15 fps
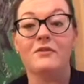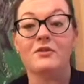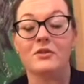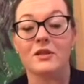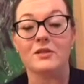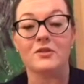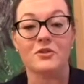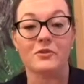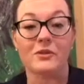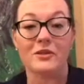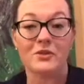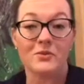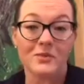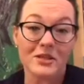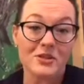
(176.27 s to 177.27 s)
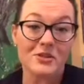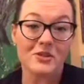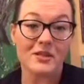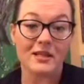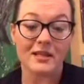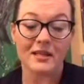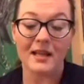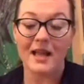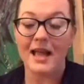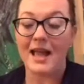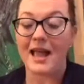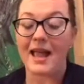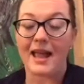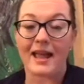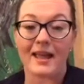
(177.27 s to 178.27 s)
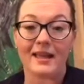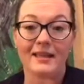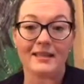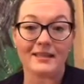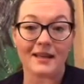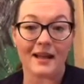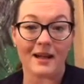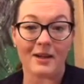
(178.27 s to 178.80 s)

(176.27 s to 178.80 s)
trust your intuition, and